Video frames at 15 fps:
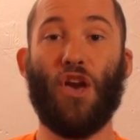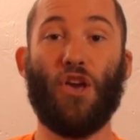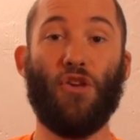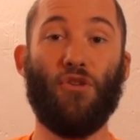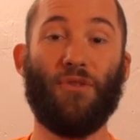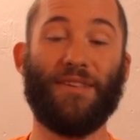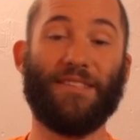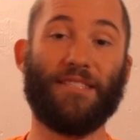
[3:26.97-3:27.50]

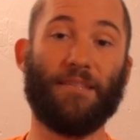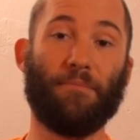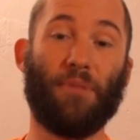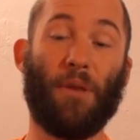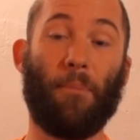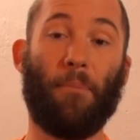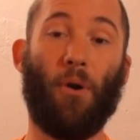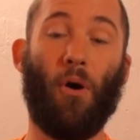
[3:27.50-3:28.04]
you can
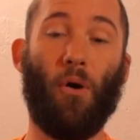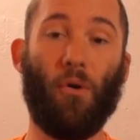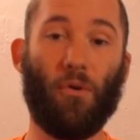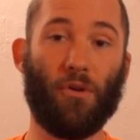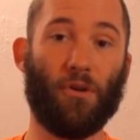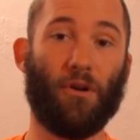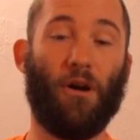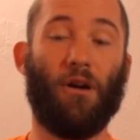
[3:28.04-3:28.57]
simply pull
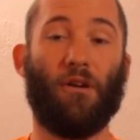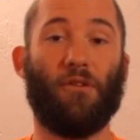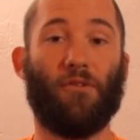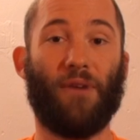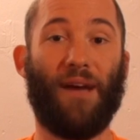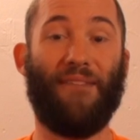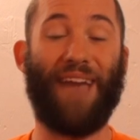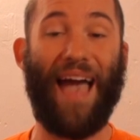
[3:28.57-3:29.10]
your hard
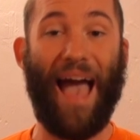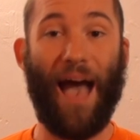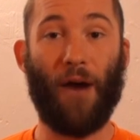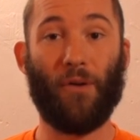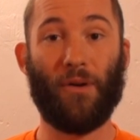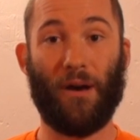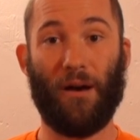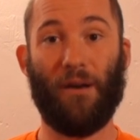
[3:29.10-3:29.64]
drive
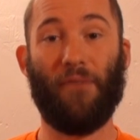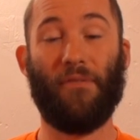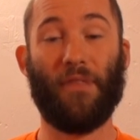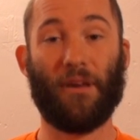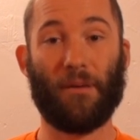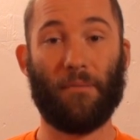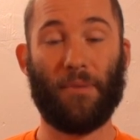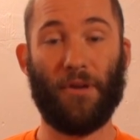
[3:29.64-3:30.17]
out of the
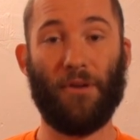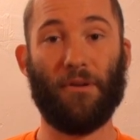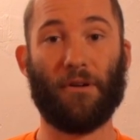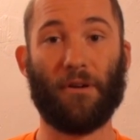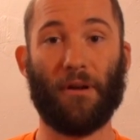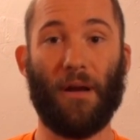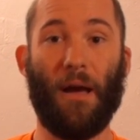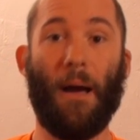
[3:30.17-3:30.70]

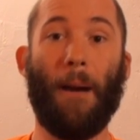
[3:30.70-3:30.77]
computer,